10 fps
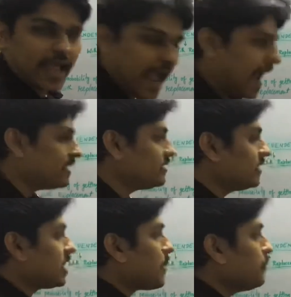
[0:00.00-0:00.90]
And the
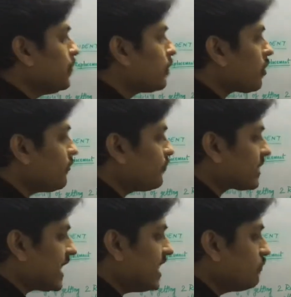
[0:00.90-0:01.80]
number of
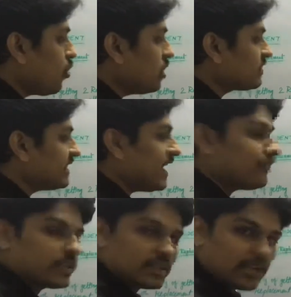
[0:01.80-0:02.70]
red balls
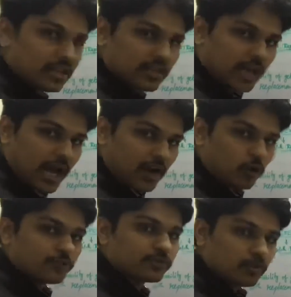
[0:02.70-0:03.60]
left are
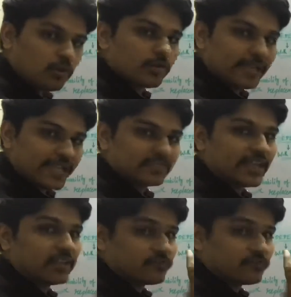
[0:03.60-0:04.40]
also less, that is